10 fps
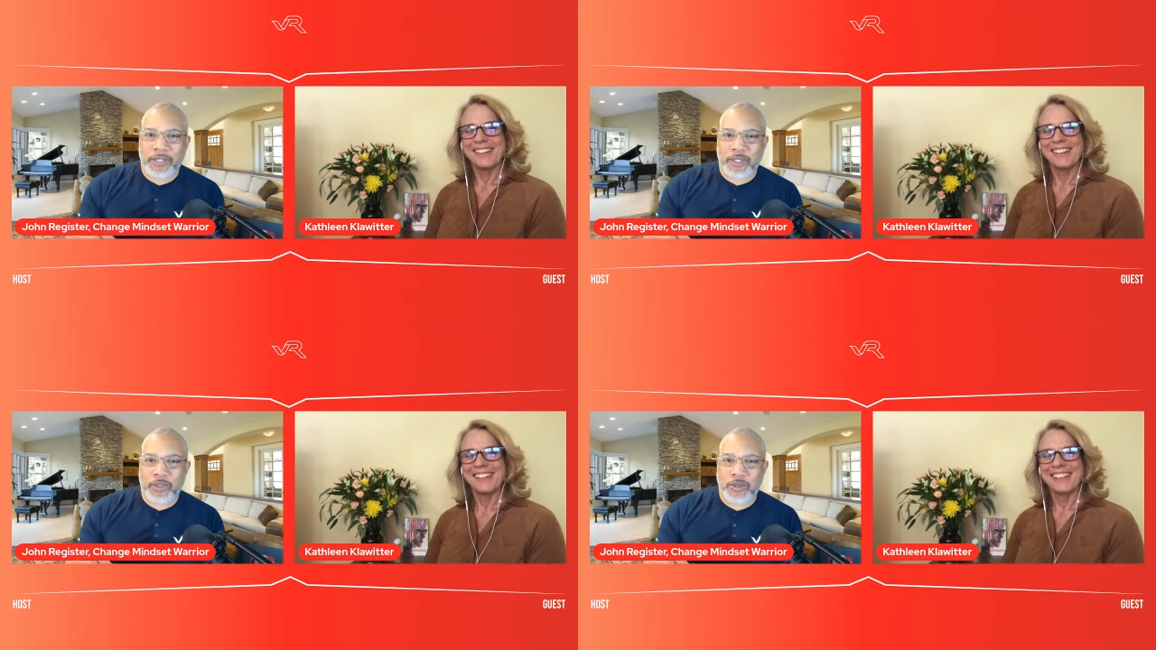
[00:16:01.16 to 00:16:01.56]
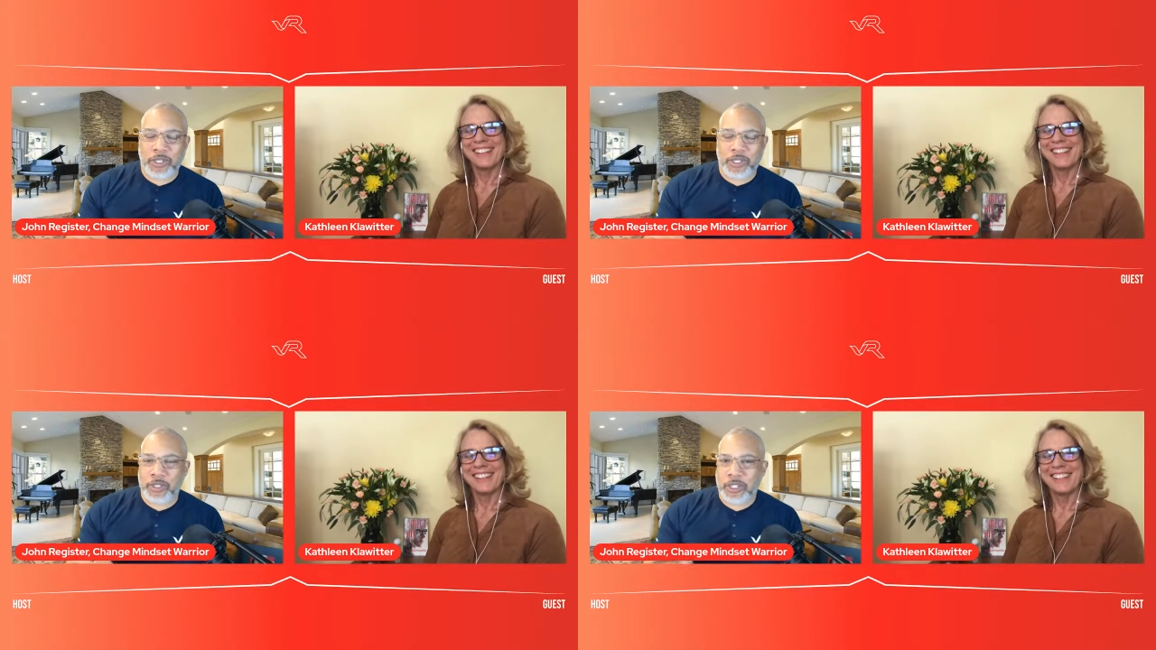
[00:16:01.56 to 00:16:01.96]
Speaker 1: into
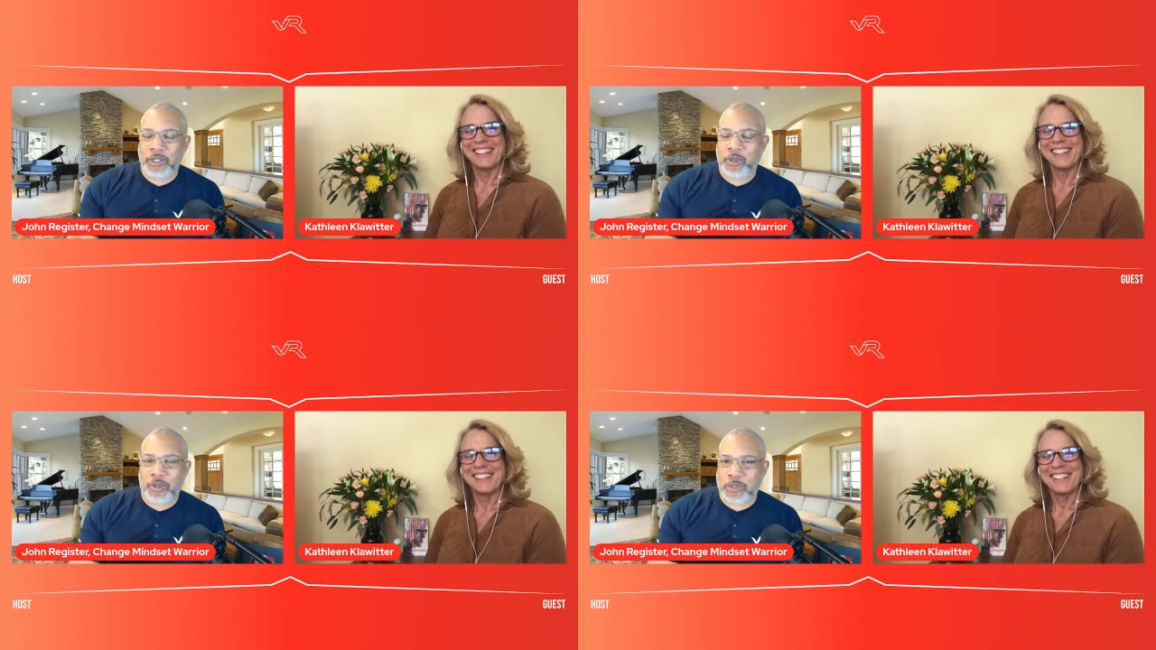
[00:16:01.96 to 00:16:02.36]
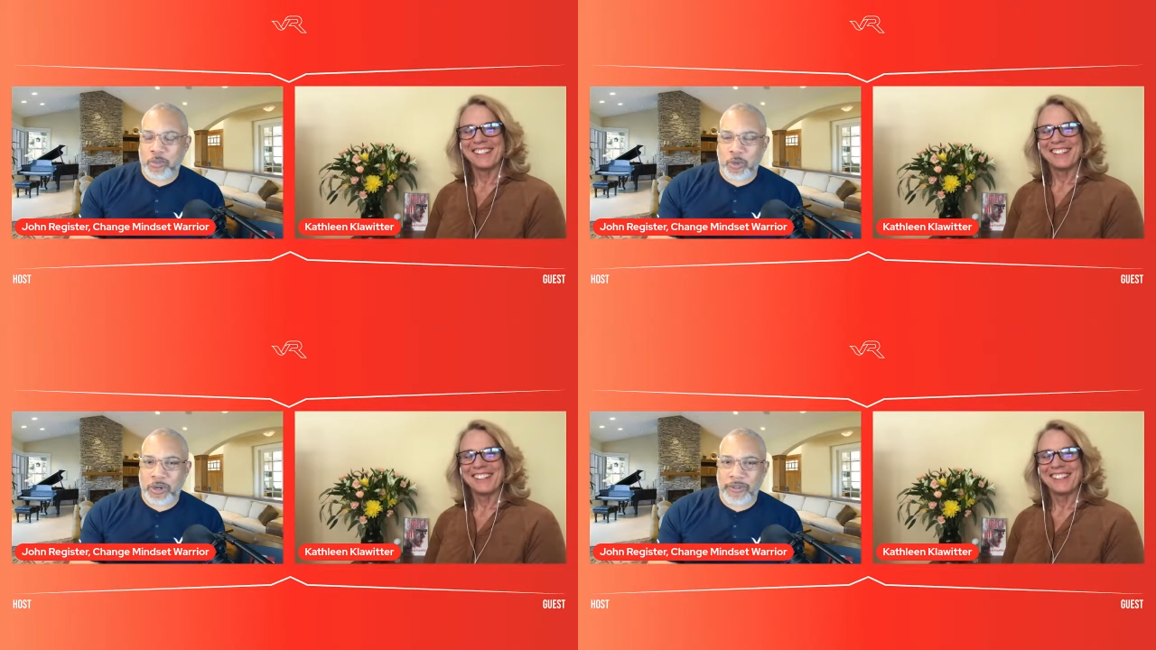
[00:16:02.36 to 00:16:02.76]
you, you didn't do the
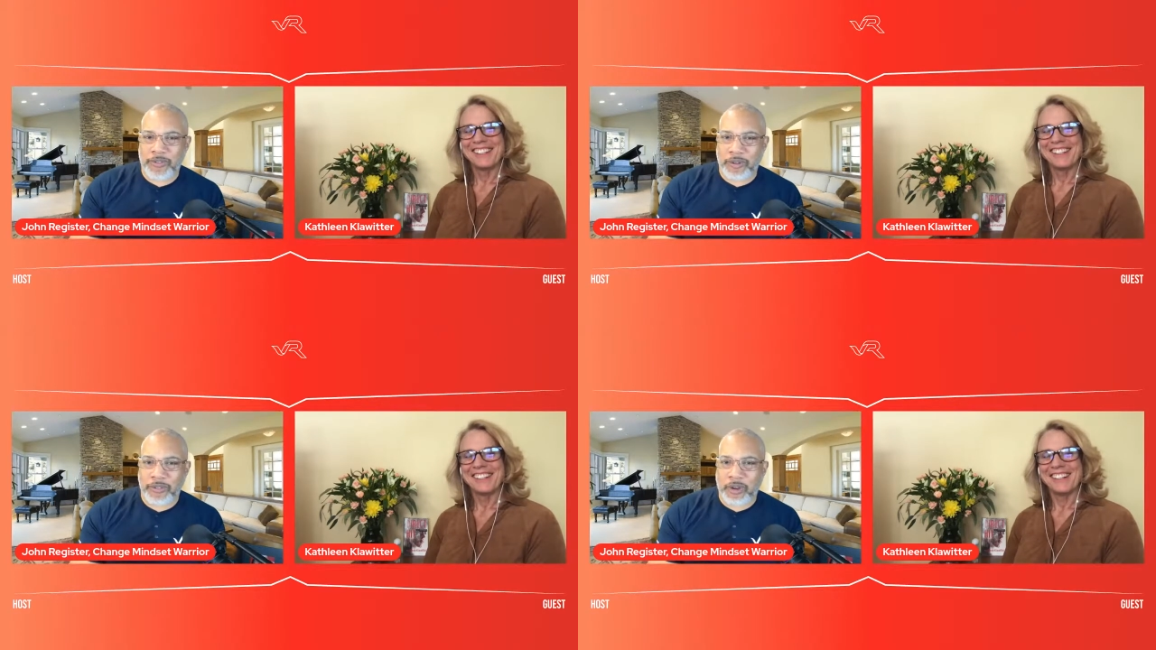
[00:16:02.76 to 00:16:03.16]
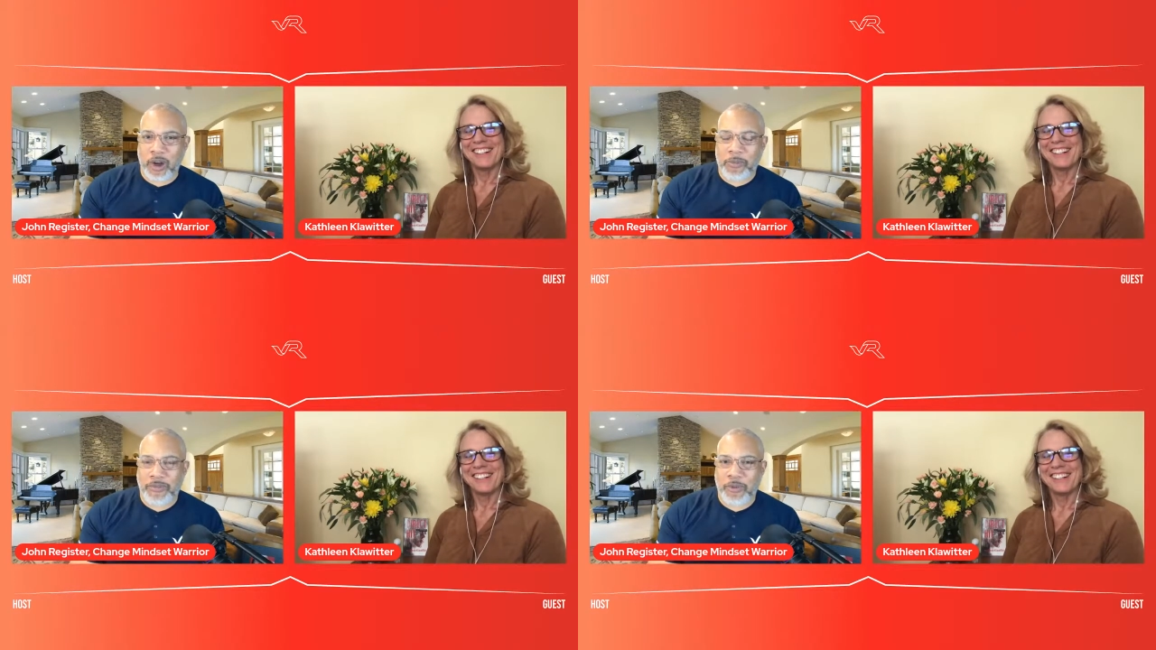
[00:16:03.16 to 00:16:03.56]
sport of, of
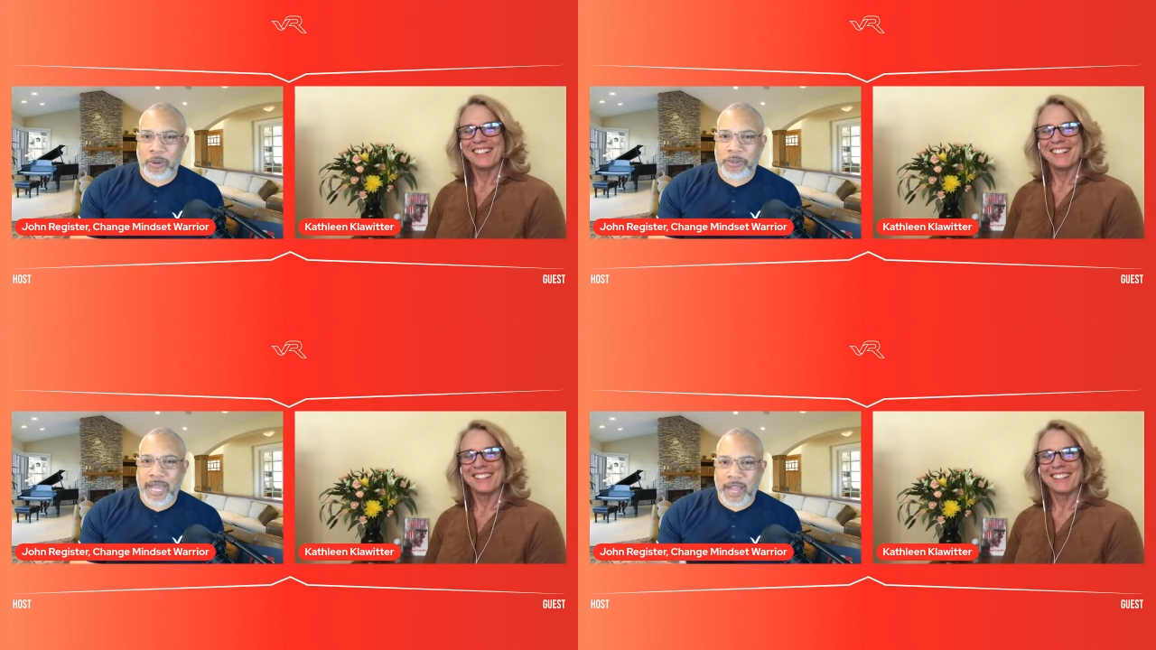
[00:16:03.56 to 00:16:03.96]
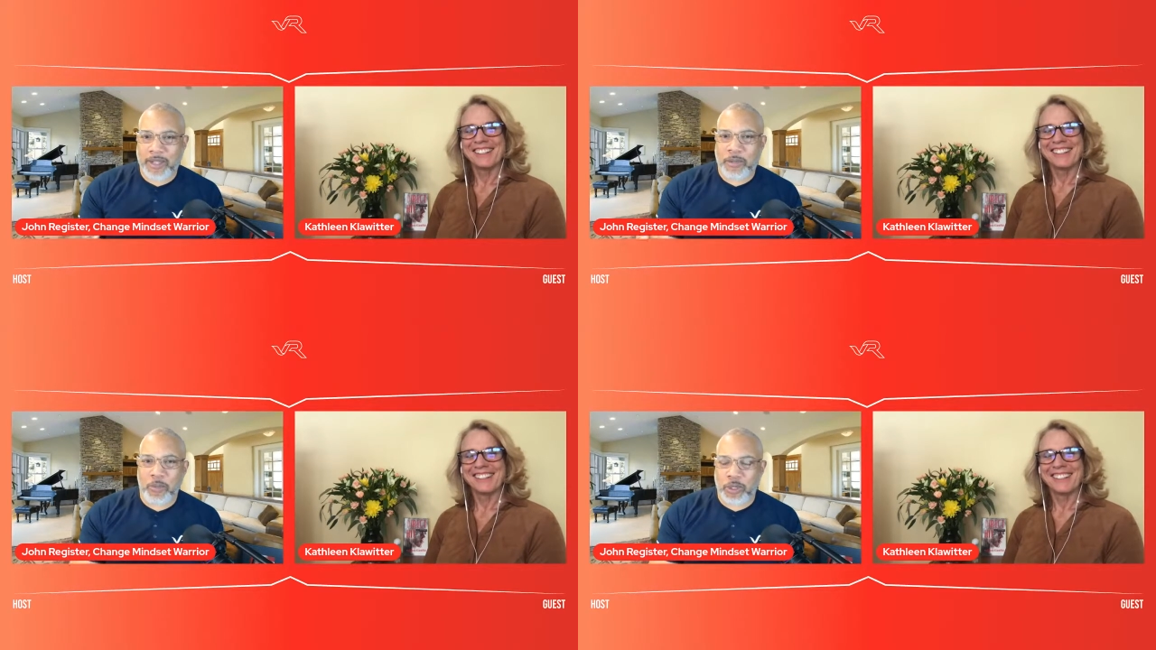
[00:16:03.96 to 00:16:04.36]
golf before, but now
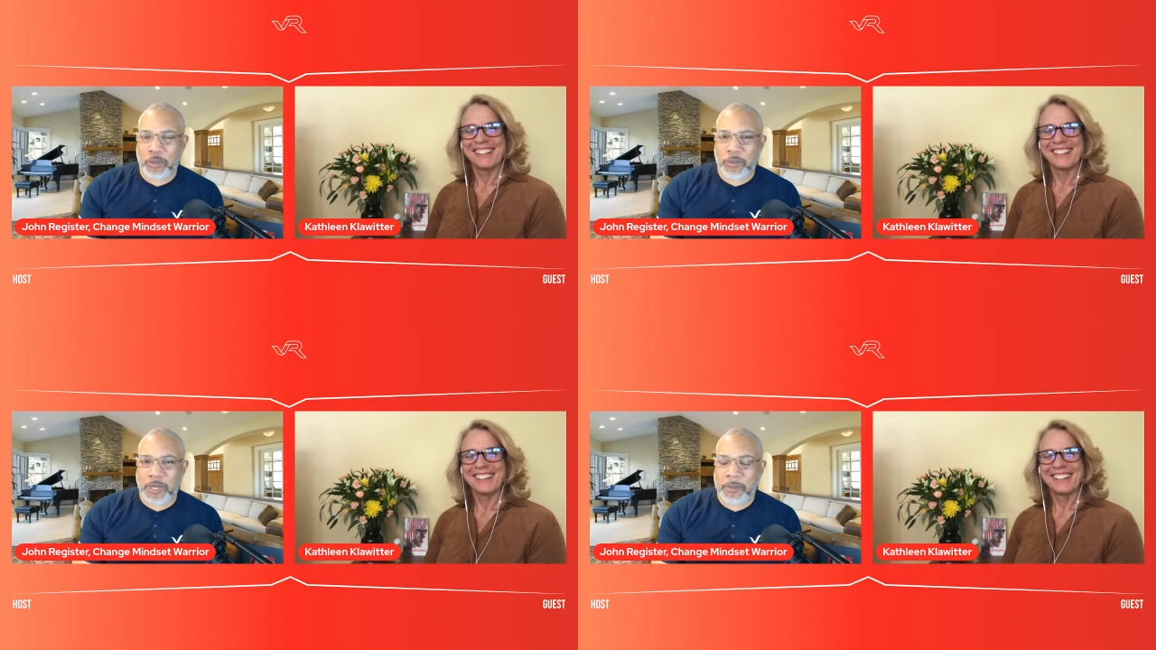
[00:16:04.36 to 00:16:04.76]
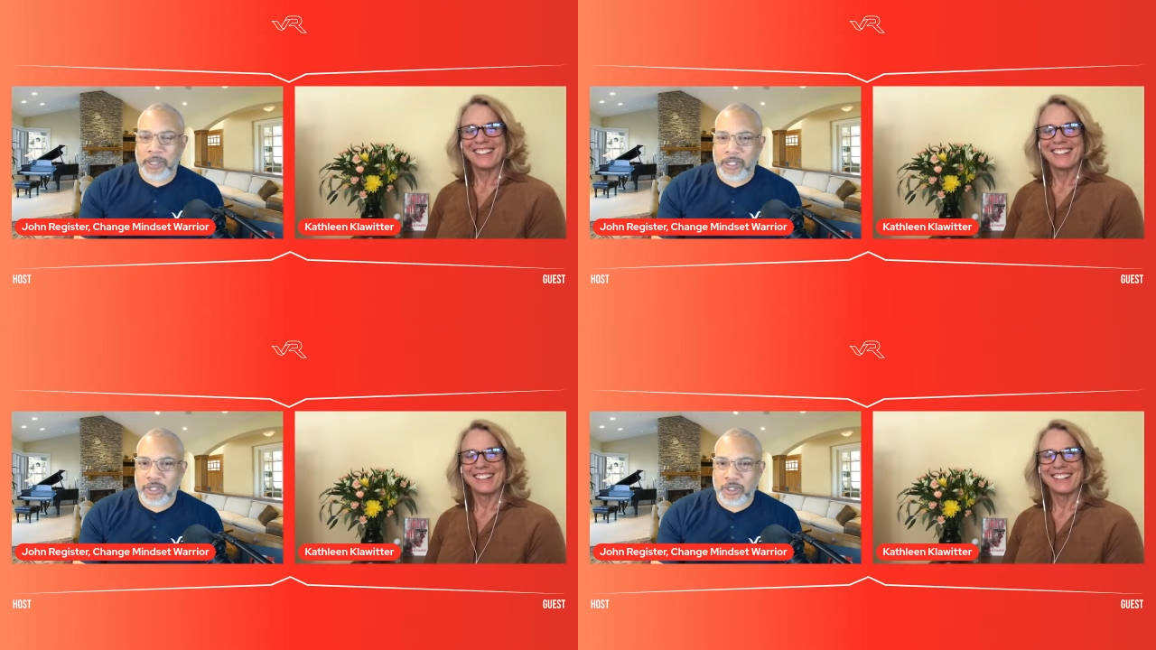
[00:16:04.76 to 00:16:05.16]
you you're
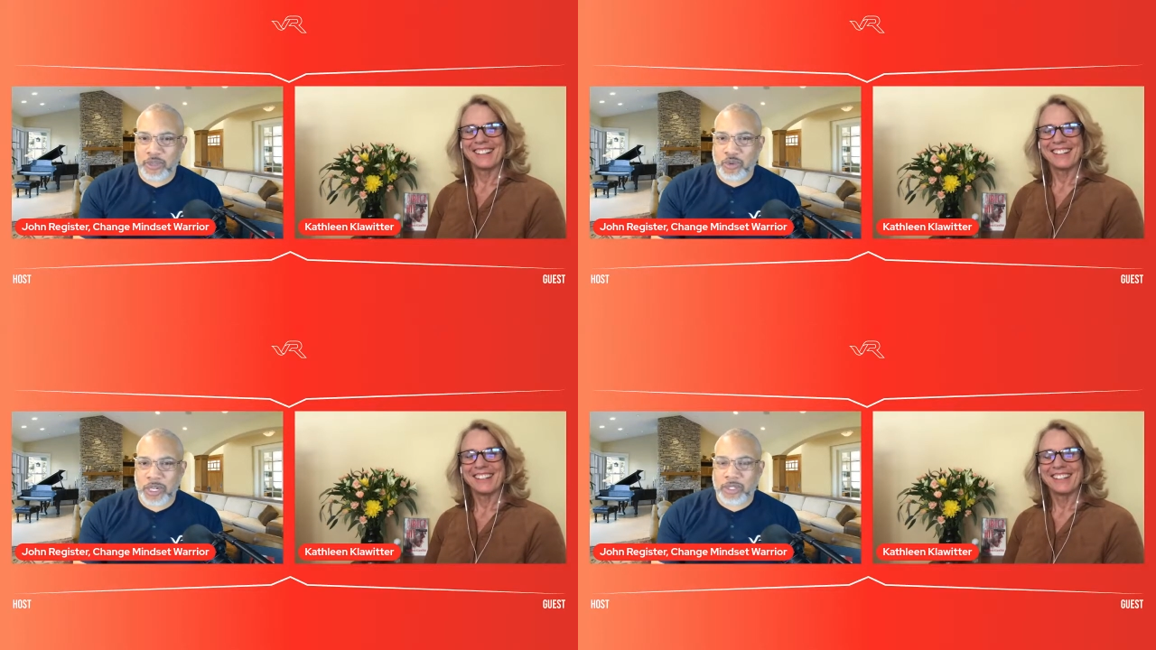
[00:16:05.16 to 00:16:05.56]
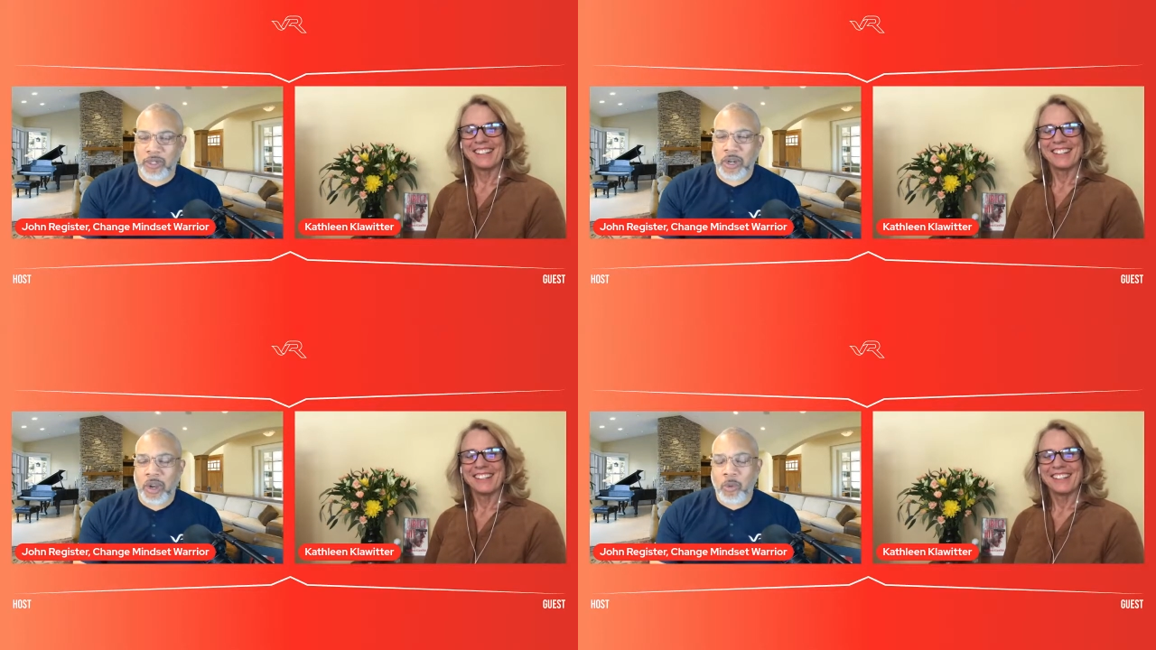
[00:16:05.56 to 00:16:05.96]
becoming this instructor.